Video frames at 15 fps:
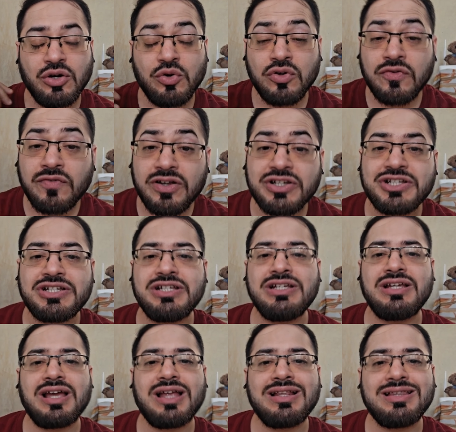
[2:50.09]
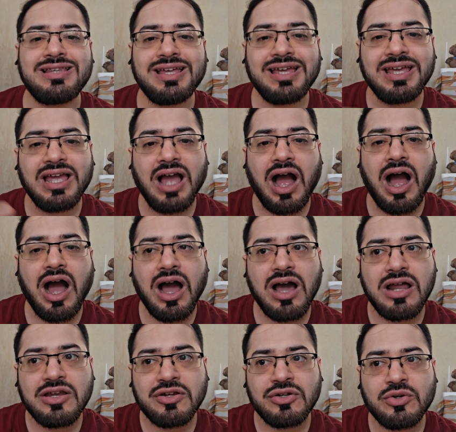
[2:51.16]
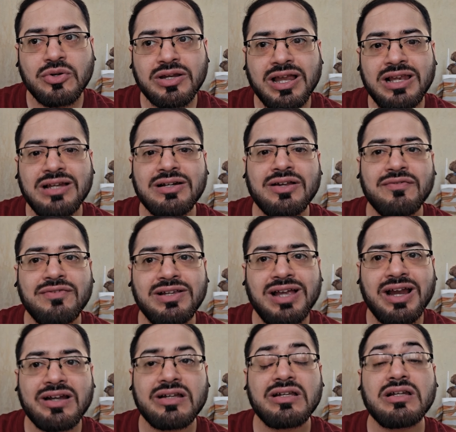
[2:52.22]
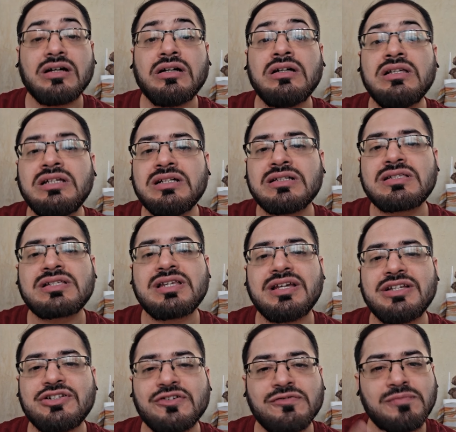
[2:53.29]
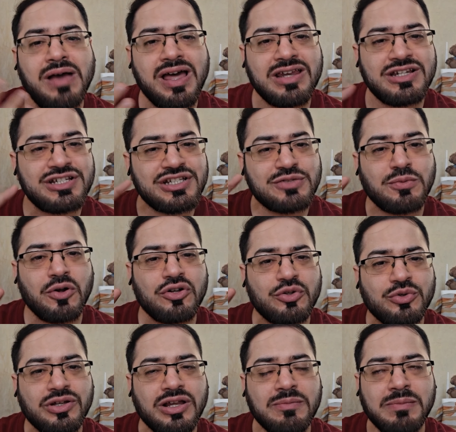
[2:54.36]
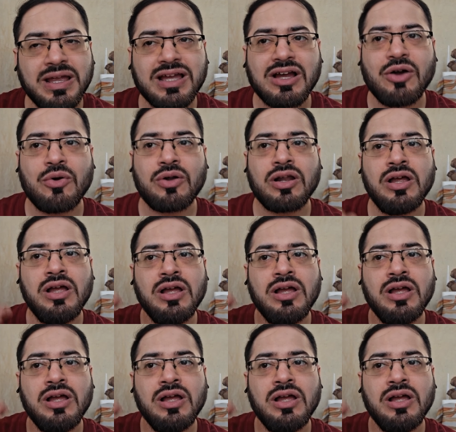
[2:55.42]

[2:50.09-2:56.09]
urvashi and they are you know relatively at an earlier stage of marriage is what you can make out